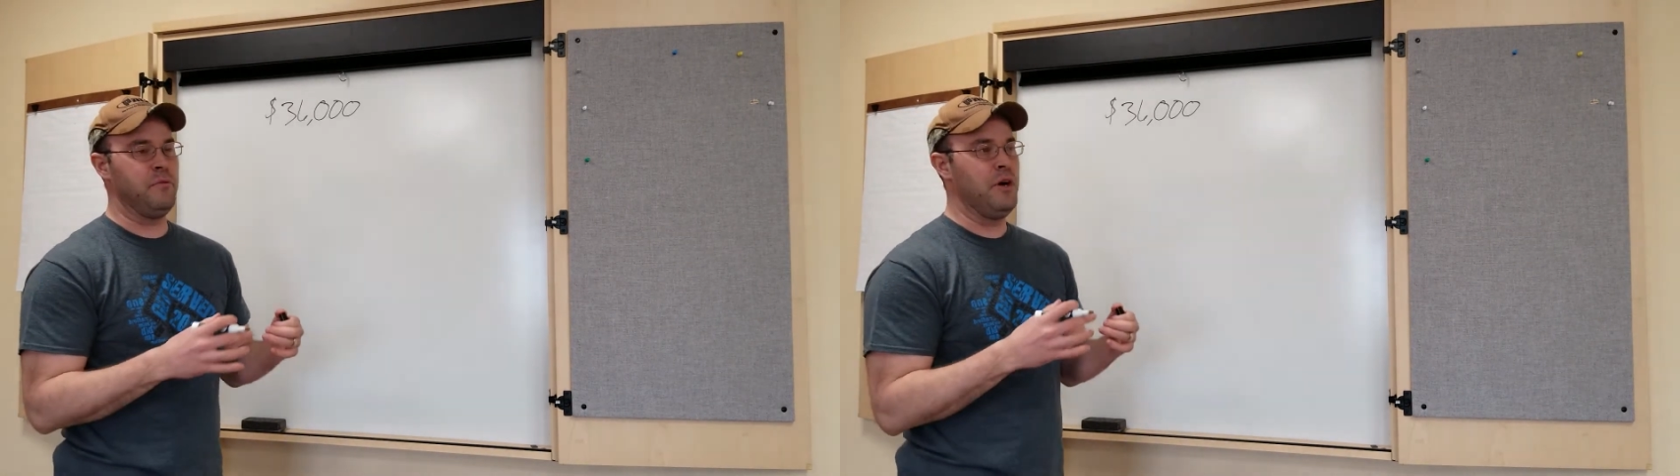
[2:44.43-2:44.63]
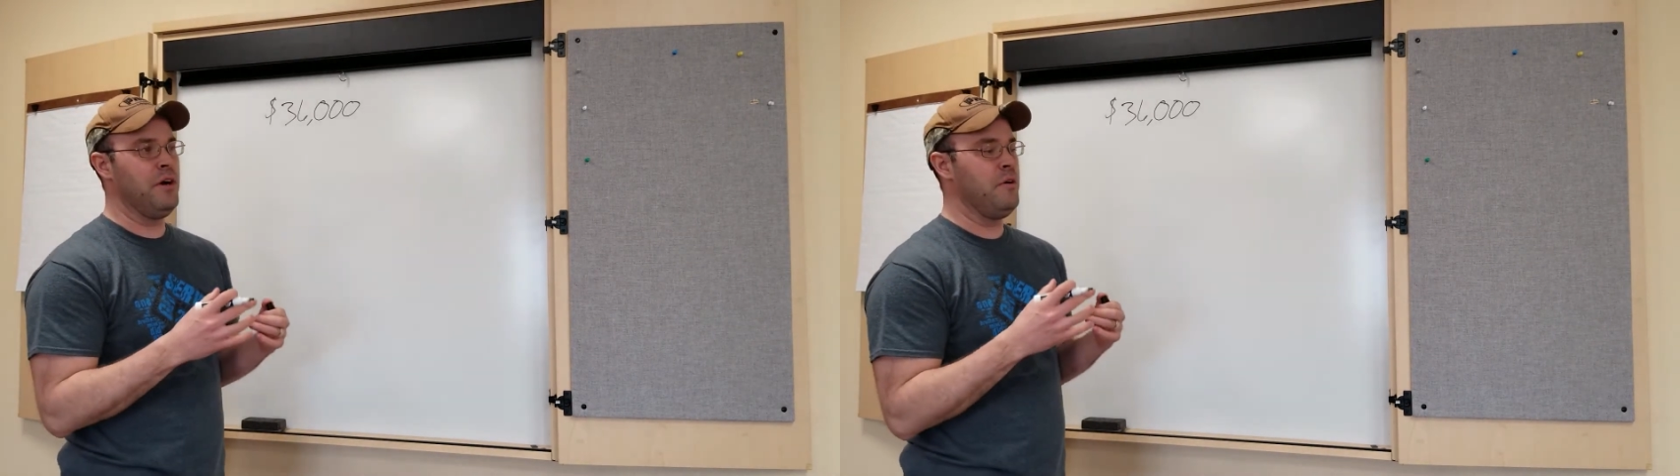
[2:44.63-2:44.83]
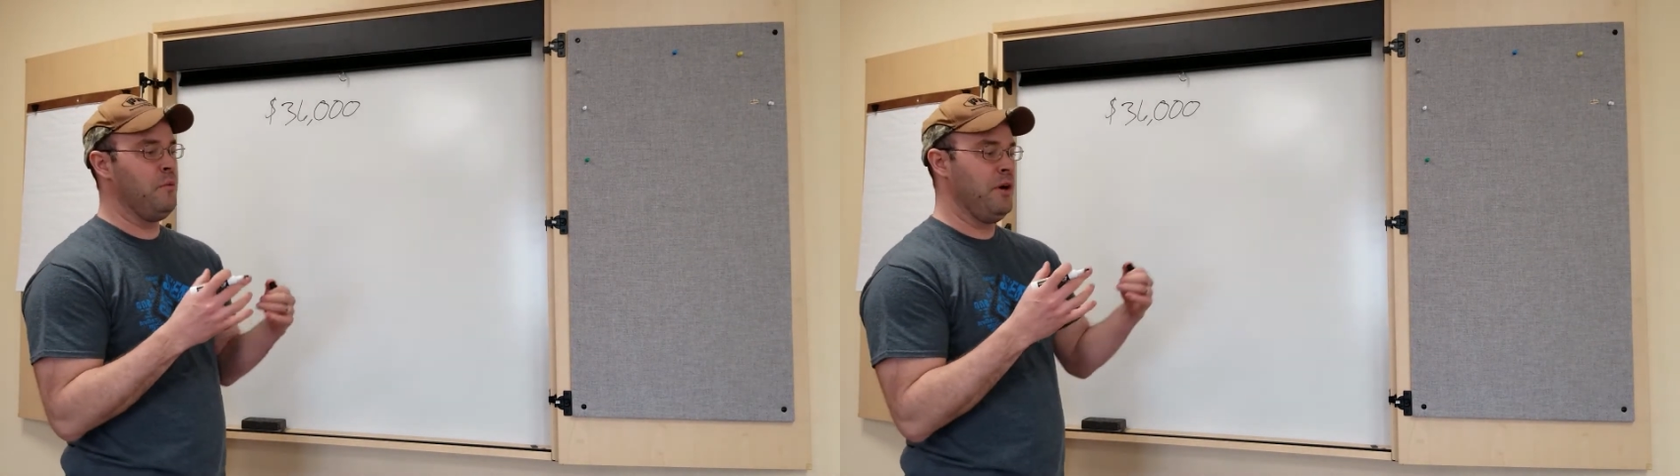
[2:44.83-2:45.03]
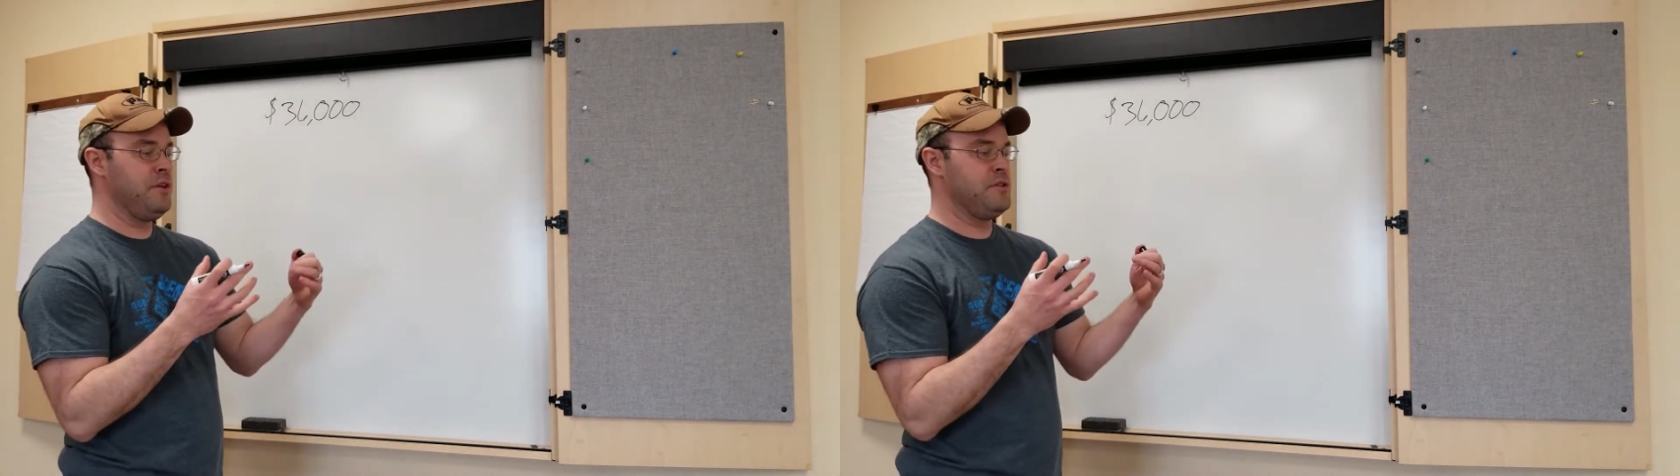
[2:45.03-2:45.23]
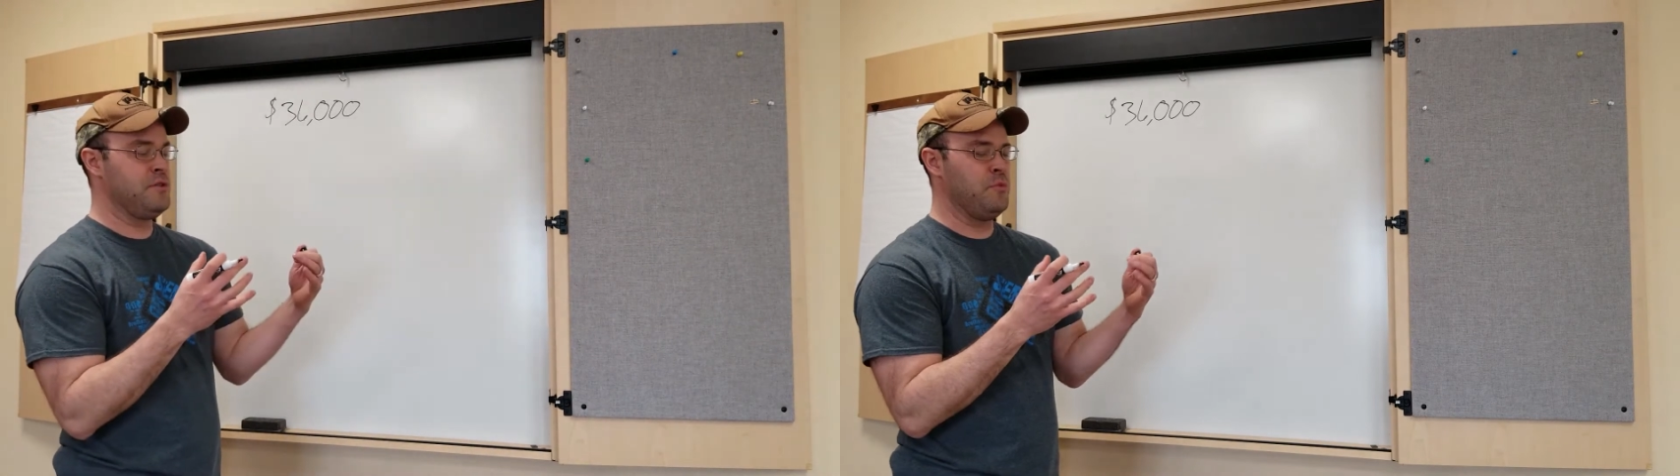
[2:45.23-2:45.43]

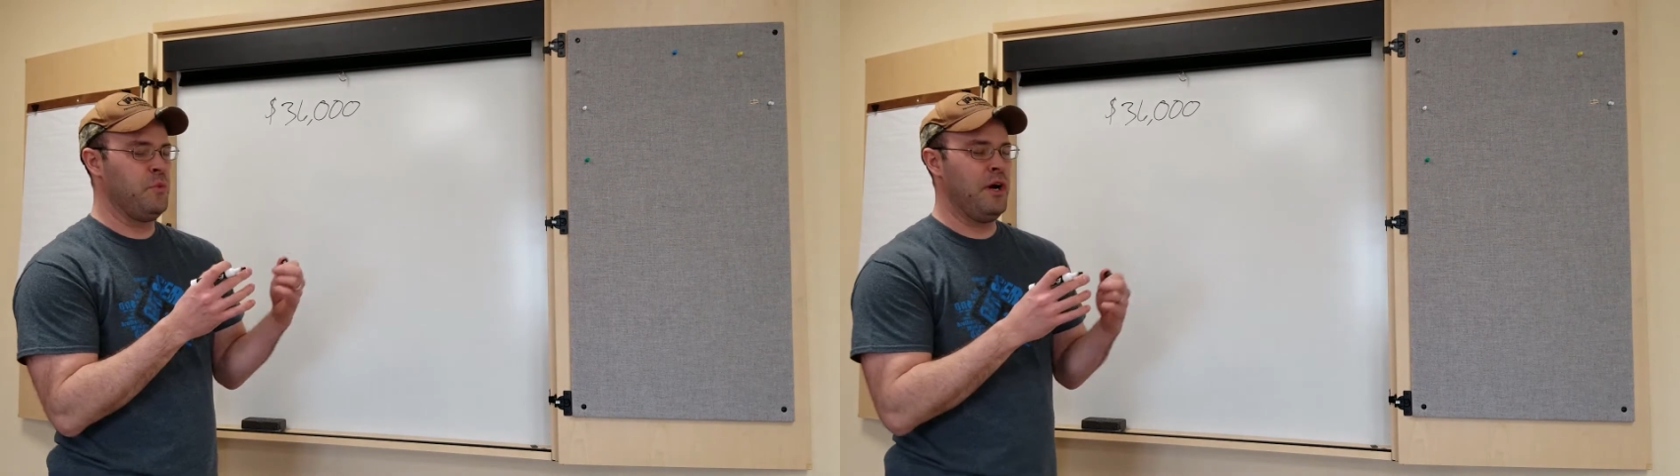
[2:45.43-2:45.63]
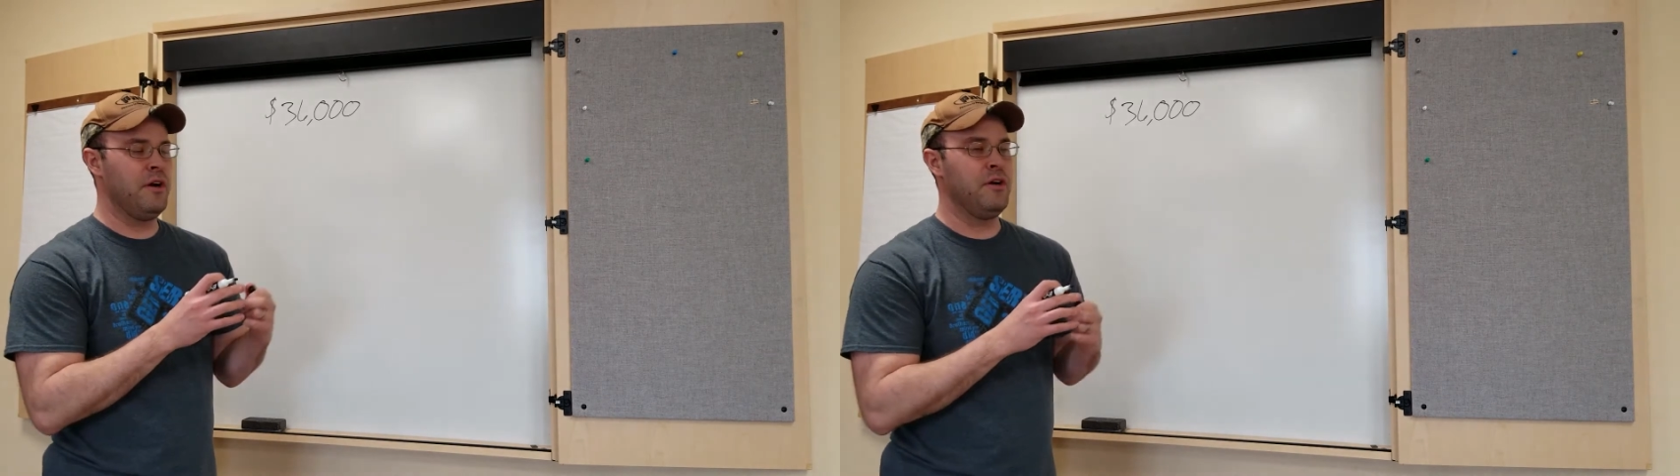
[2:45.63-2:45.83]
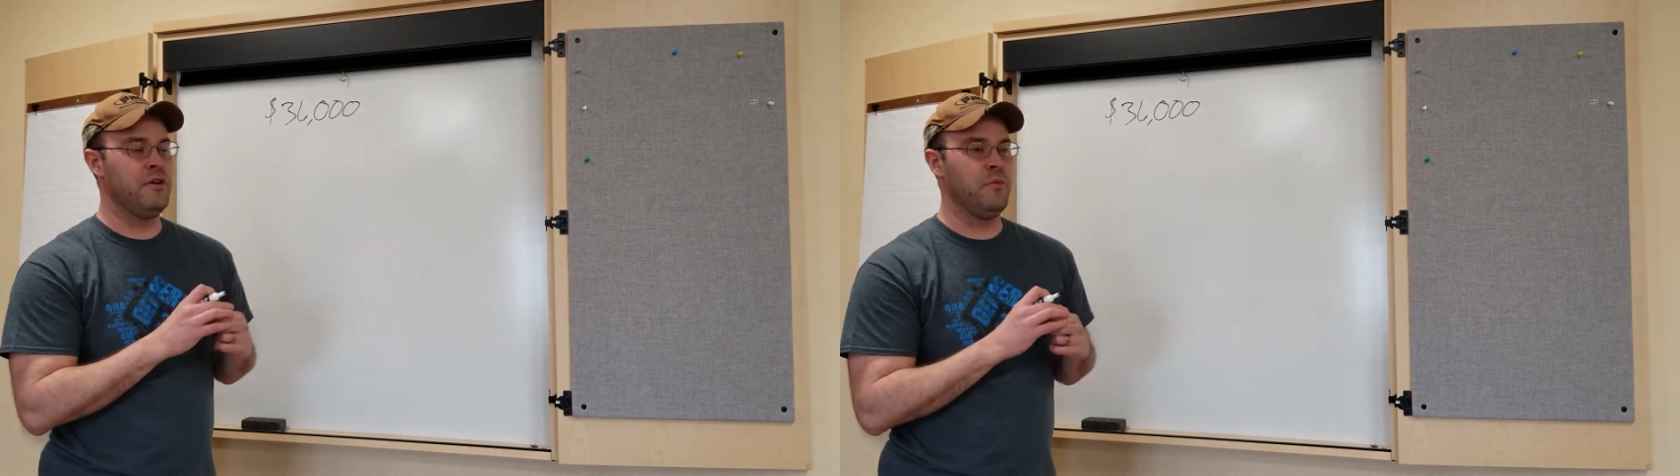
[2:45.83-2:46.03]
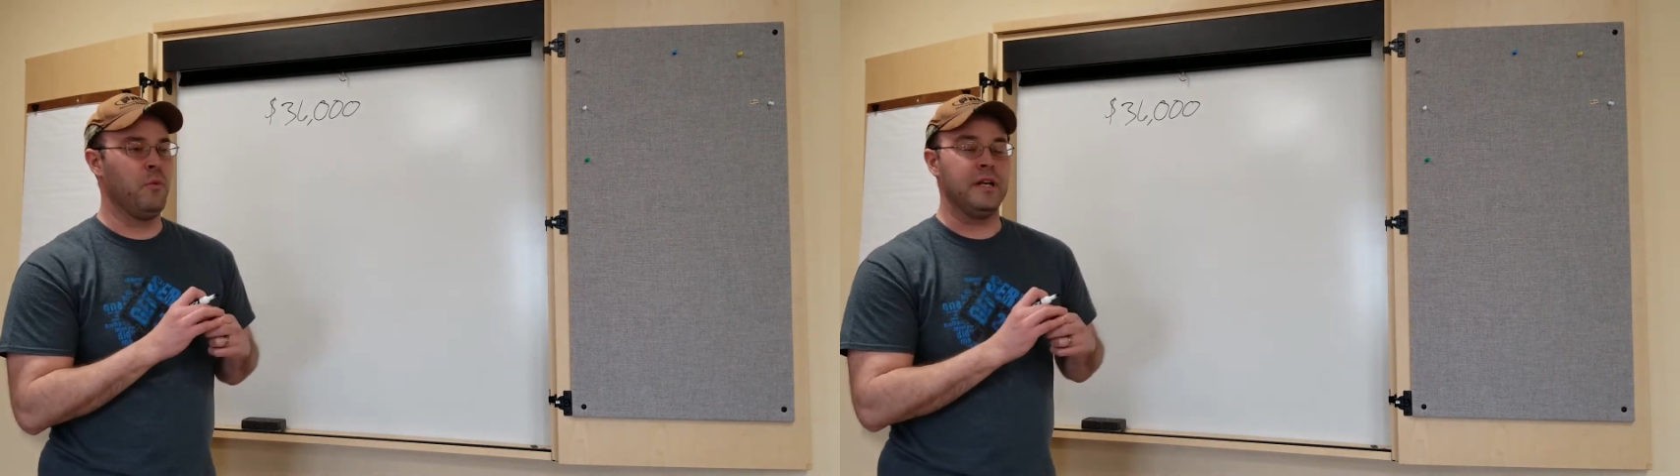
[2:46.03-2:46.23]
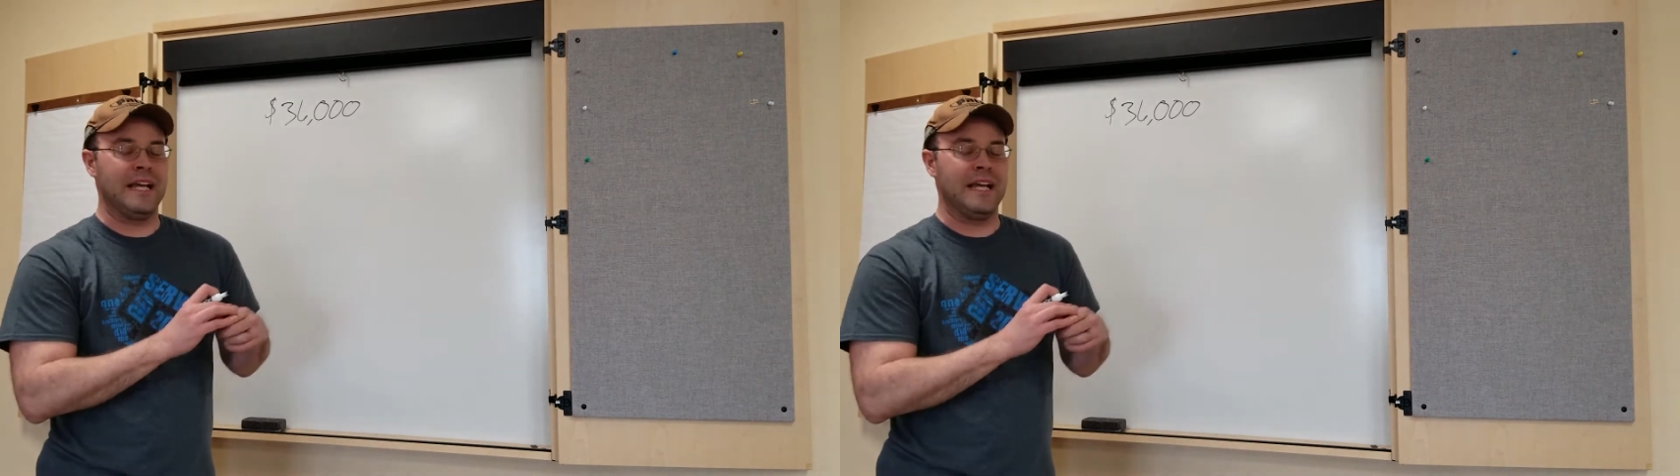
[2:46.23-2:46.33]
What